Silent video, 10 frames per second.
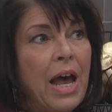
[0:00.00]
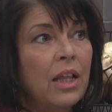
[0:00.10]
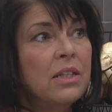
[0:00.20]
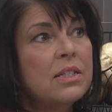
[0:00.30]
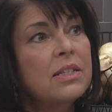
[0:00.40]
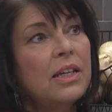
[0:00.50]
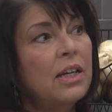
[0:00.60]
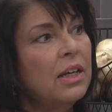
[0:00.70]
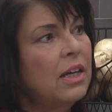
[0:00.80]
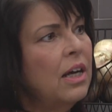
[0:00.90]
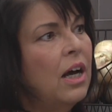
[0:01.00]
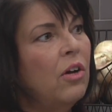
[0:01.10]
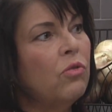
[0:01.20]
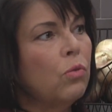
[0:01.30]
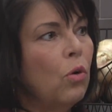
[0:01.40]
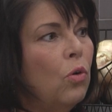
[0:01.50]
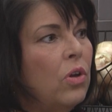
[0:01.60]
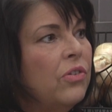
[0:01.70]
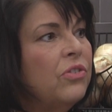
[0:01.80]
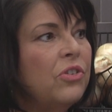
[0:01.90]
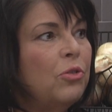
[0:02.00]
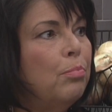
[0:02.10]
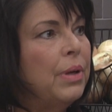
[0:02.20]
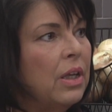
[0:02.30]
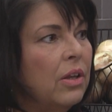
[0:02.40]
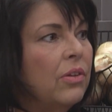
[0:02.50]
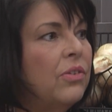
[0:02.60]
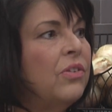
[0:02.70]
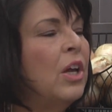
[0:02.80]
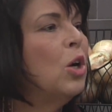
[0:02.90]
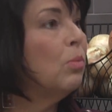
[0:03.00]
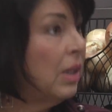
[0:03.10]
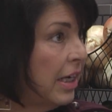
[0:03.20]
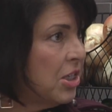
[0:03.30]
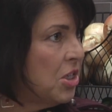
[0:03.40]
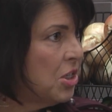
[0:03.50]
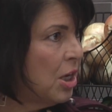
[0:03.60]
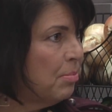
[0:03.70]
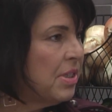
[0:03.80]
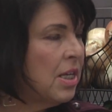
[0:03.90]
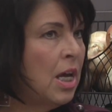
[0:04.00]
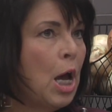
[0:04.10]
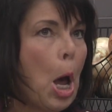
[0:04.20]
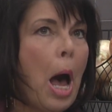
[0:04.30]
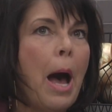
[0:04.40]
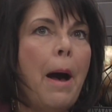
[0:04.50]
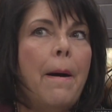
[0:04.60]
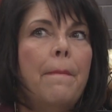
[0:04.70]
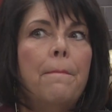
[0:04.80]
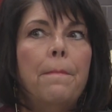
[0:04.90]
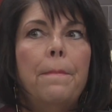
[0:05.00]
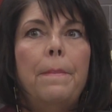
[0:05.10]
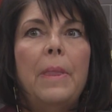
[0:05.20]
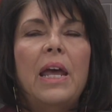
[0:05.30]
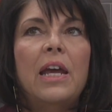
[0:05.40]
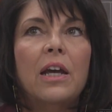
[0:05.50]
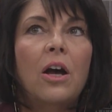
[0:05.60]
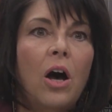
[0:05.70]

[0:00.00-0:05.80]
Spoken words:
balancing of roles just builds relationships. It